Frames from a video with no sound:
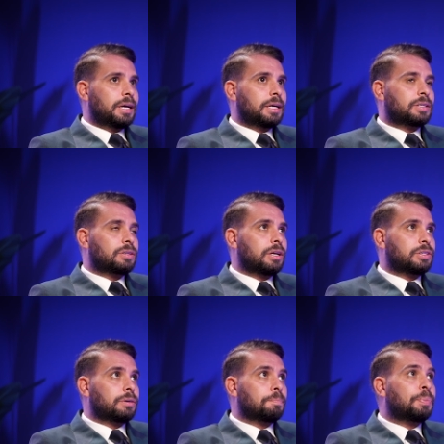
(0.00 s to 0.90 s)

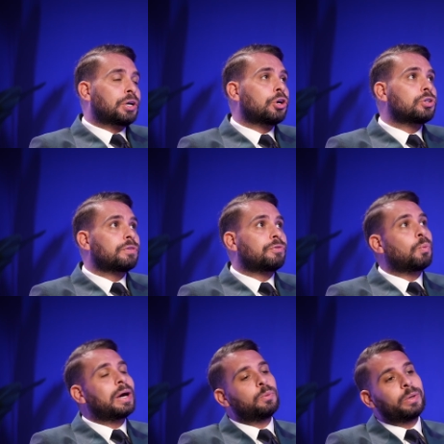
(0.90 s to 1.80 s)
It's because of the
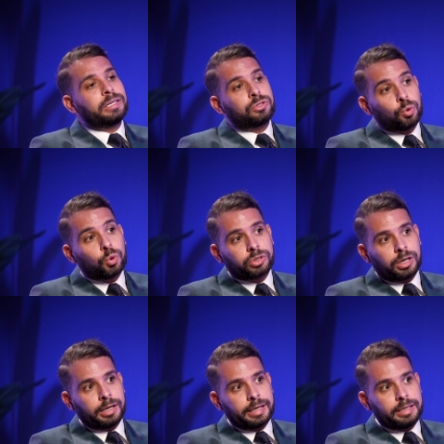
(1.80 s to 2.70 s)
way we source
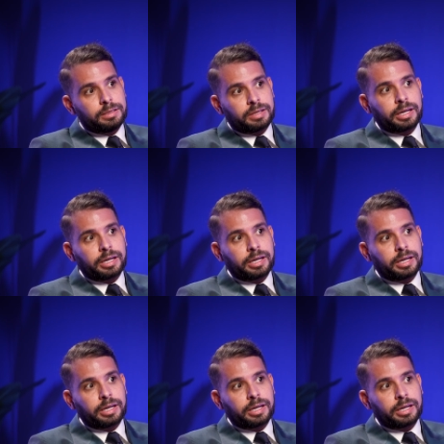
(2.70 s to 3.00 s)
our leads.